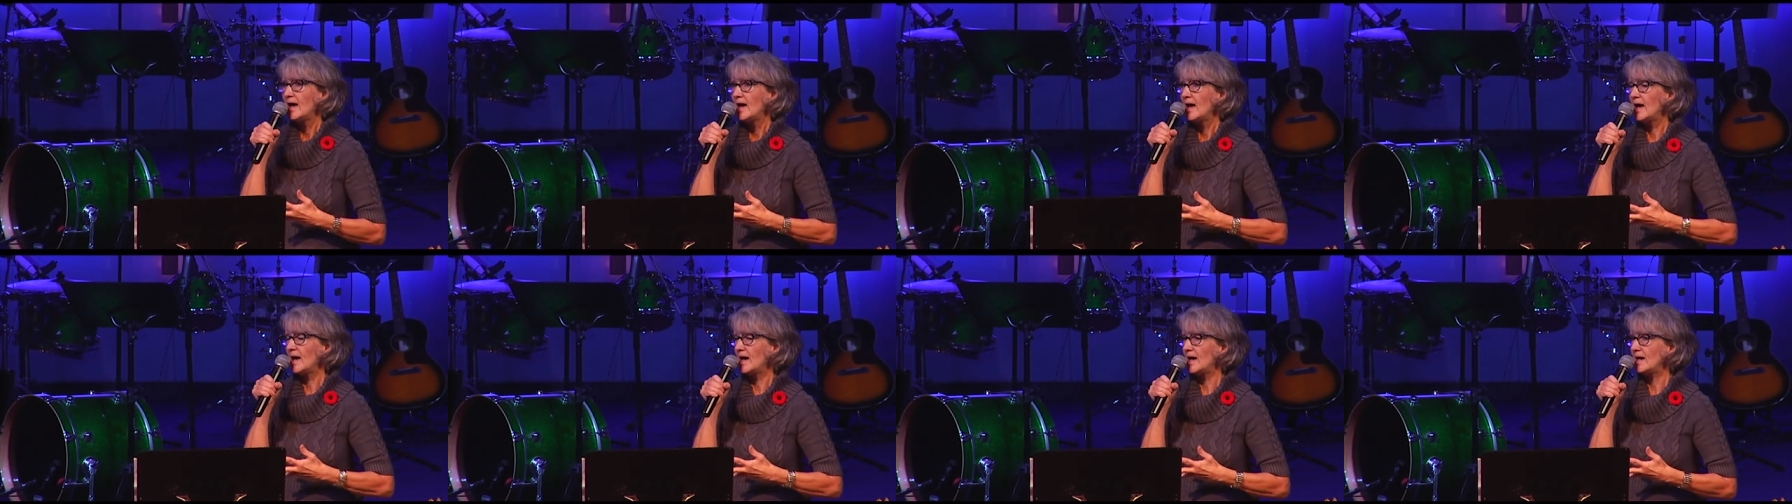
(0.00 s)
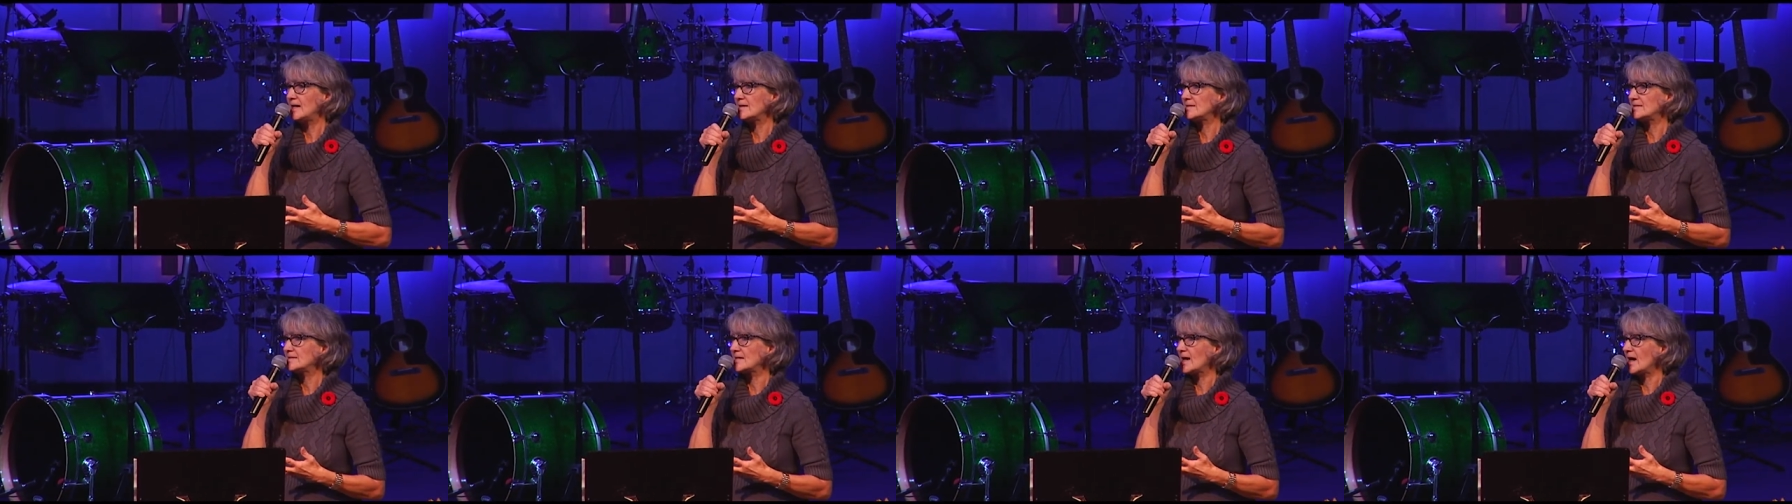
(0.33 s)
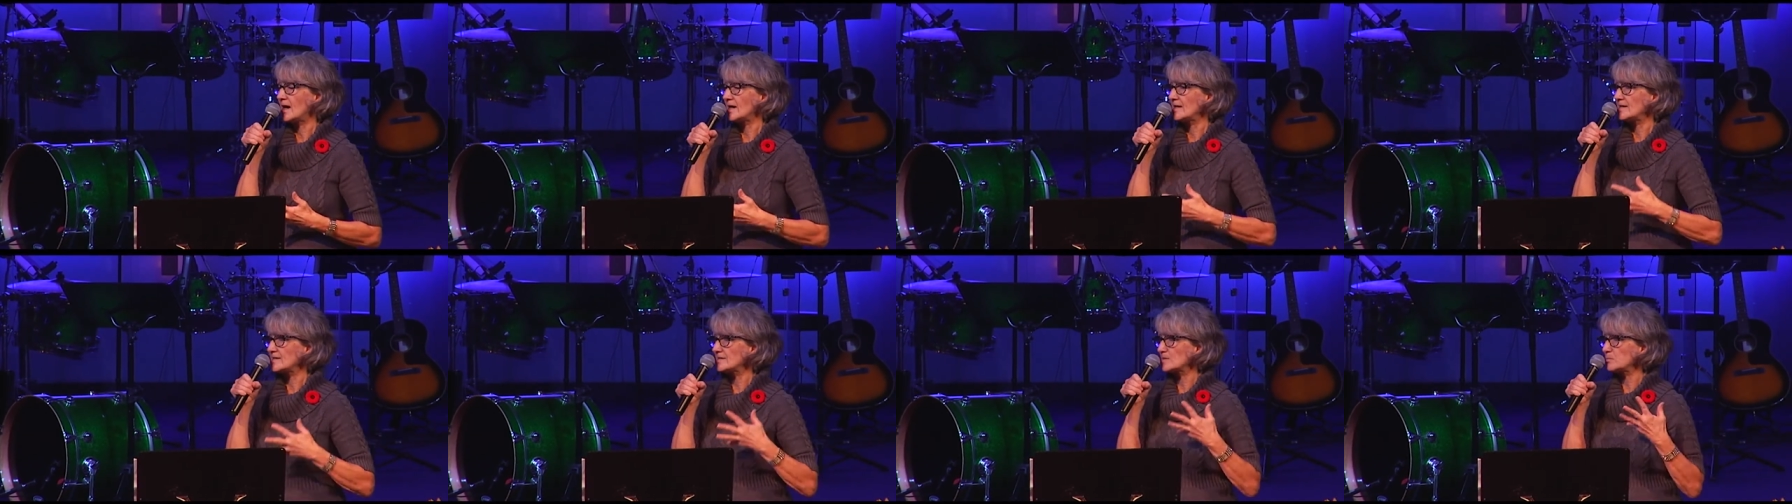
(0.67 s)
and
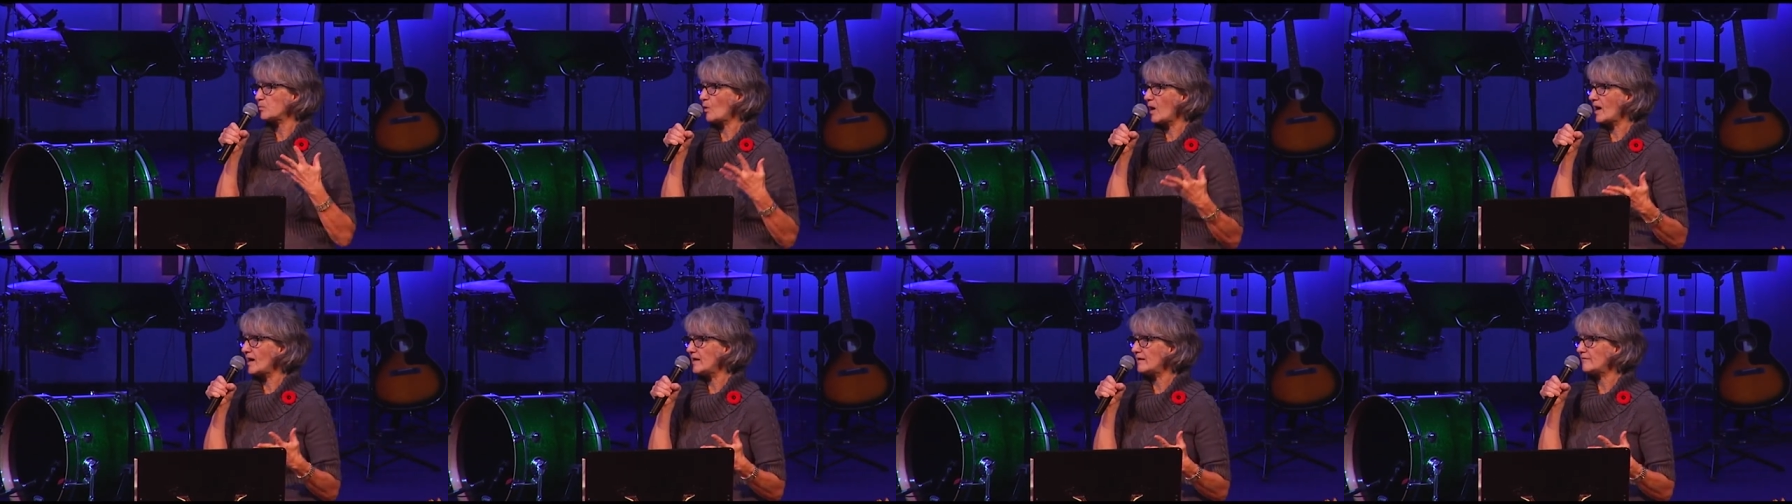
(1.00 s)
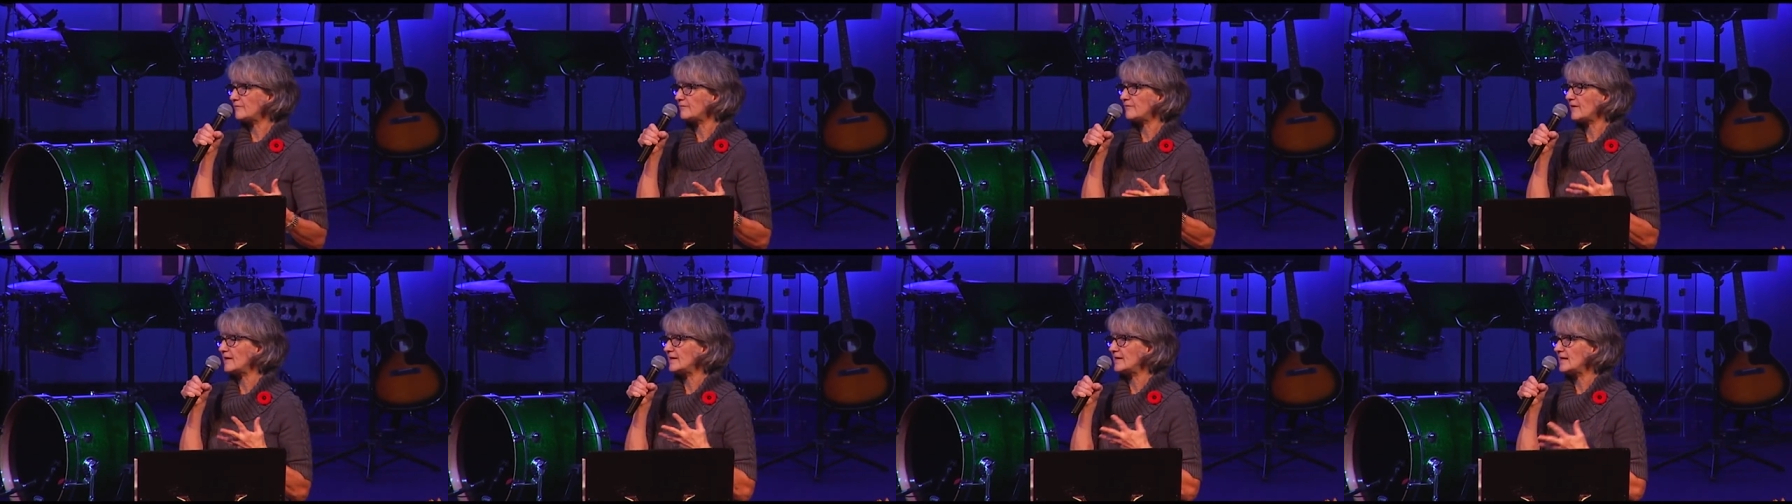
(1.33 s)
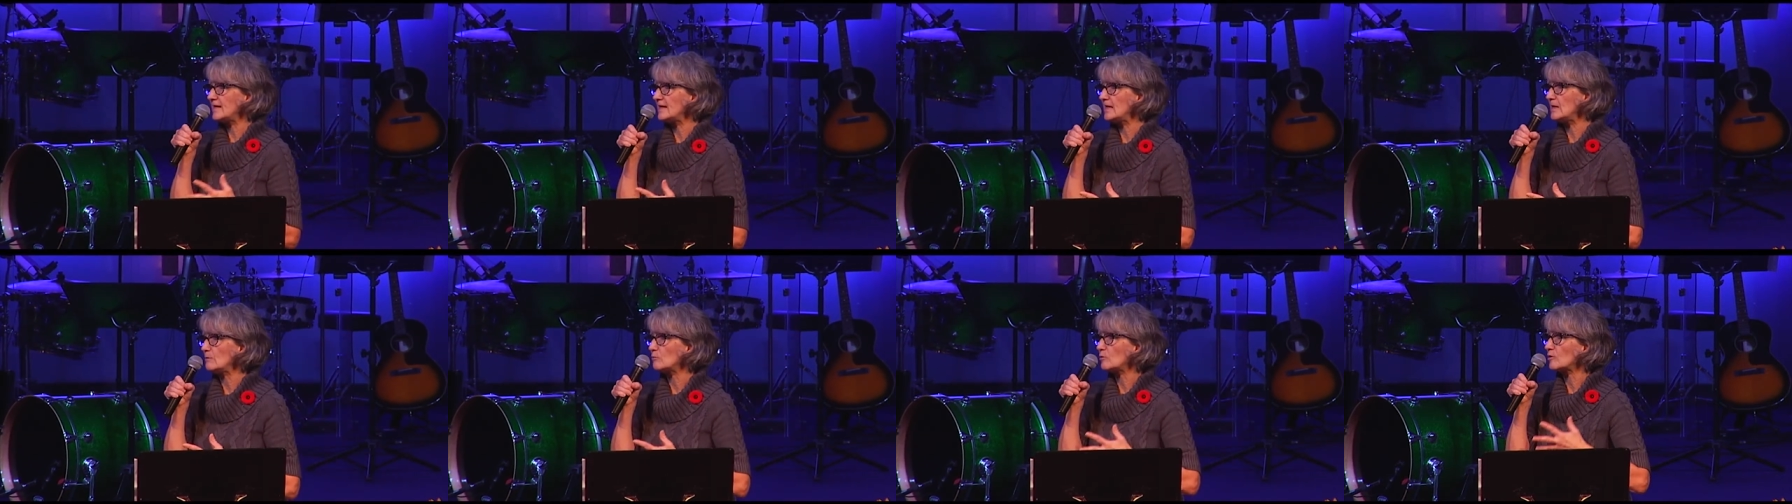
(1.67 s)
his wife and
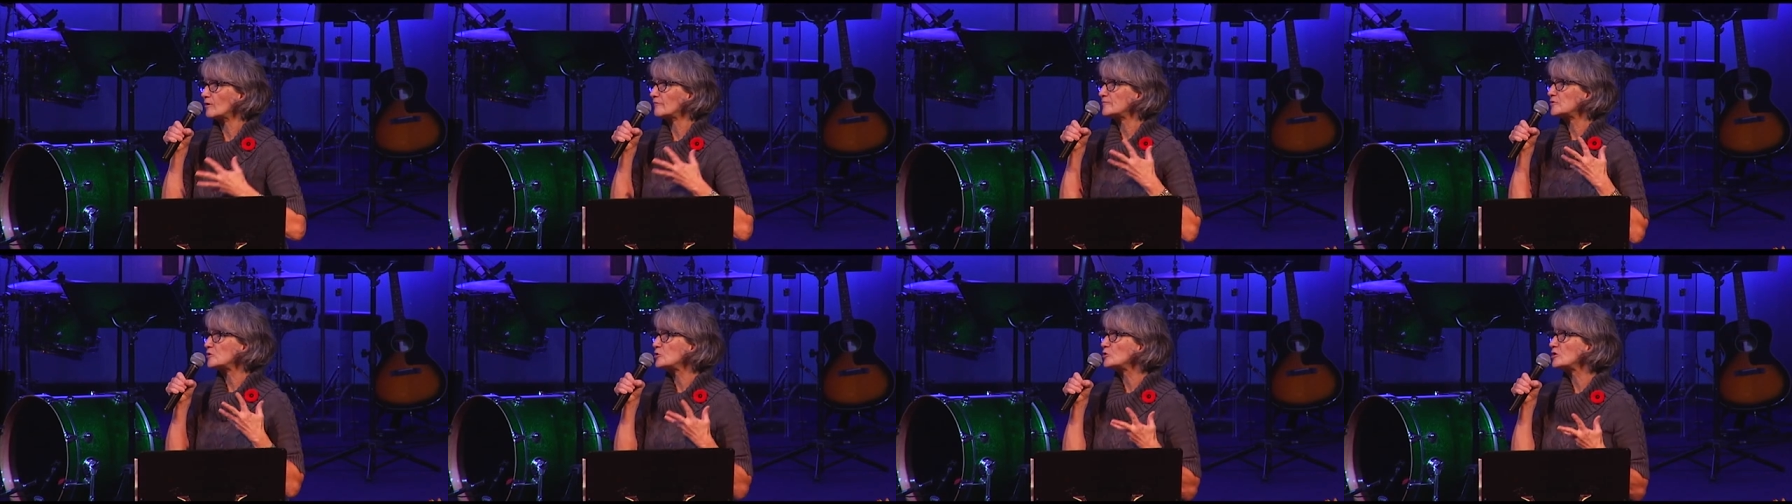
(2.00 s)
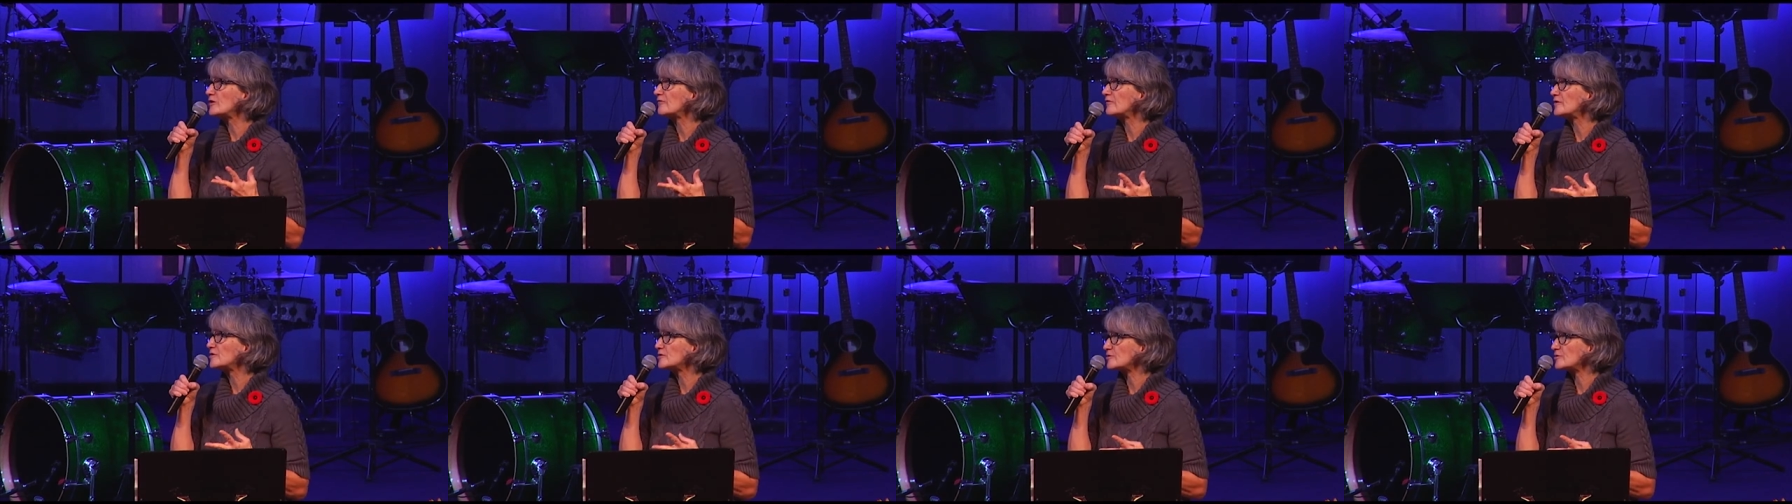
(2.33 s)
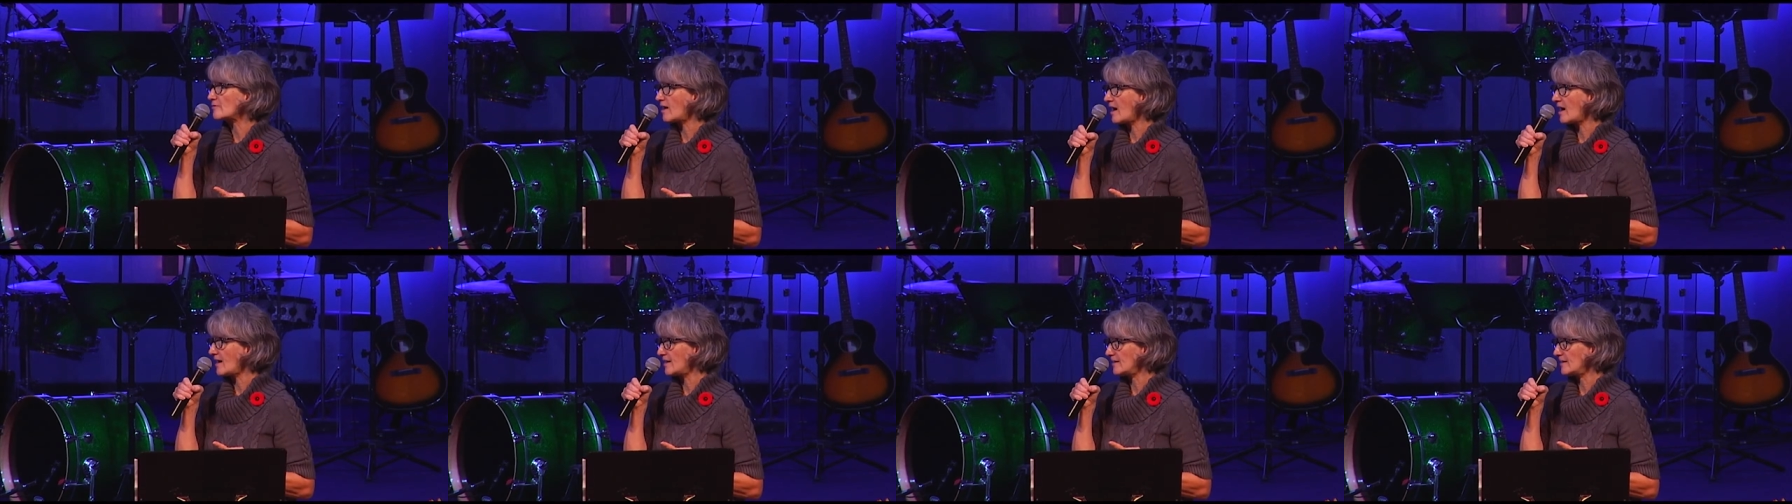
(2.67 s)
he were of 2 different
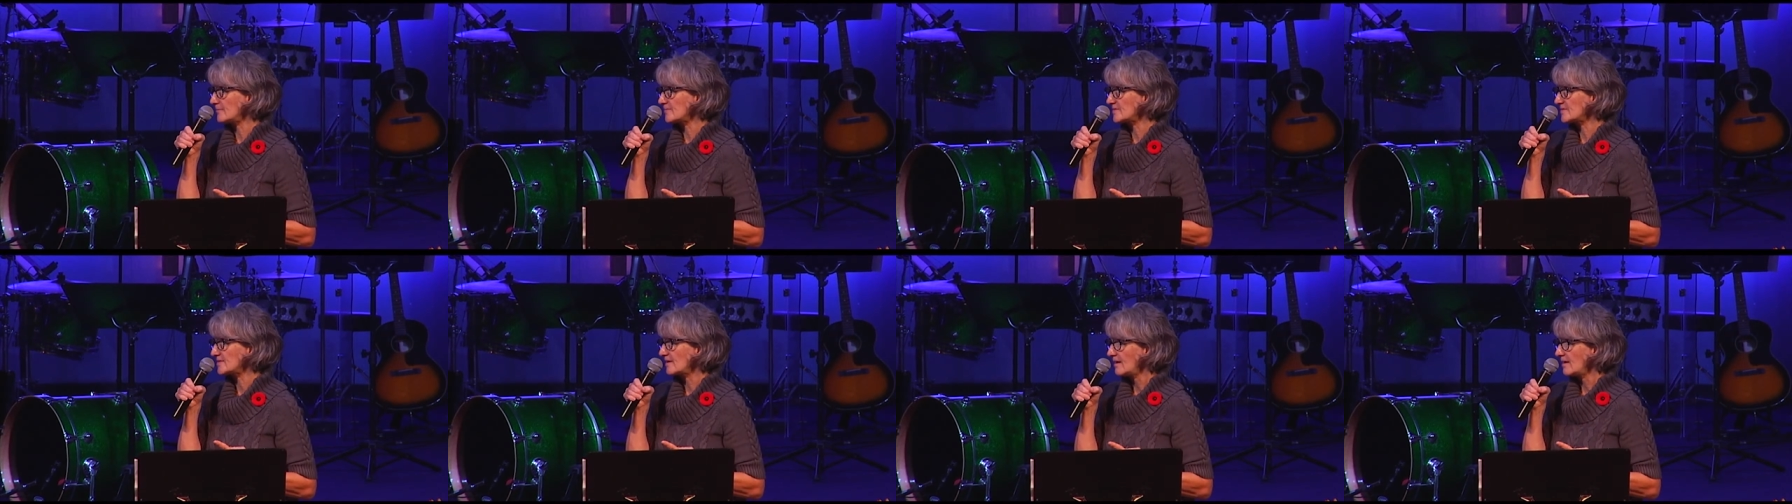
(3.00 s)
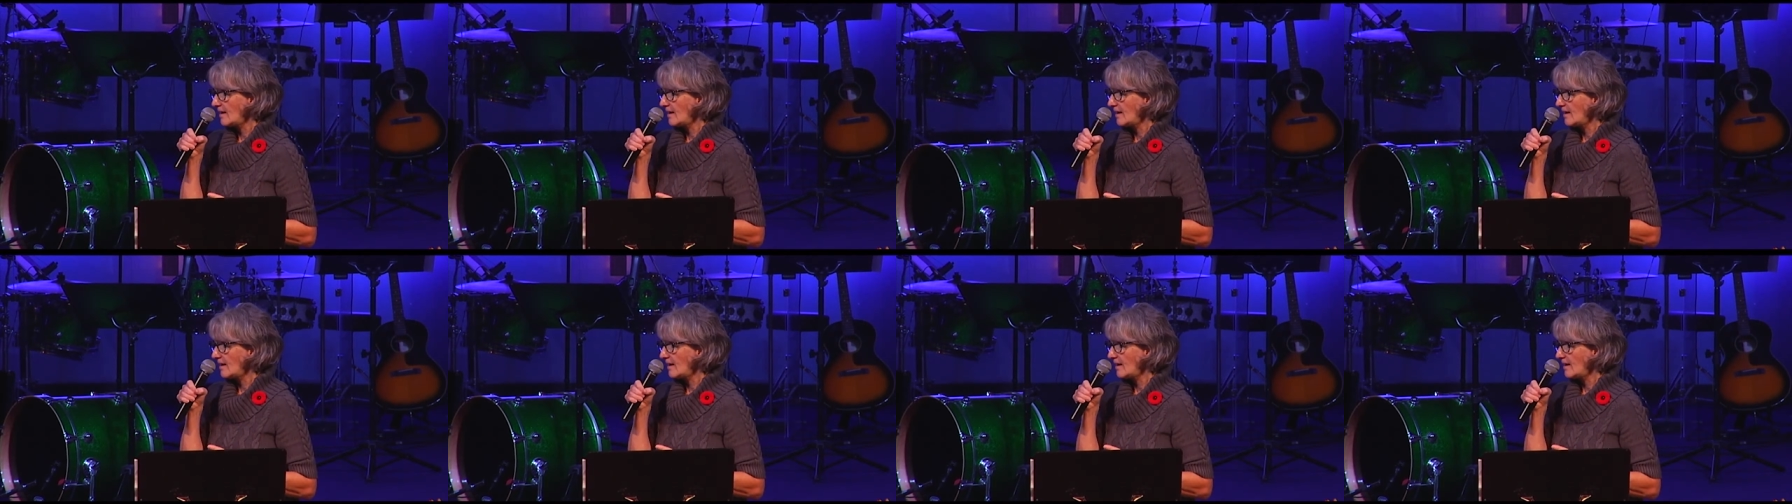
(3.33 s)
tribes.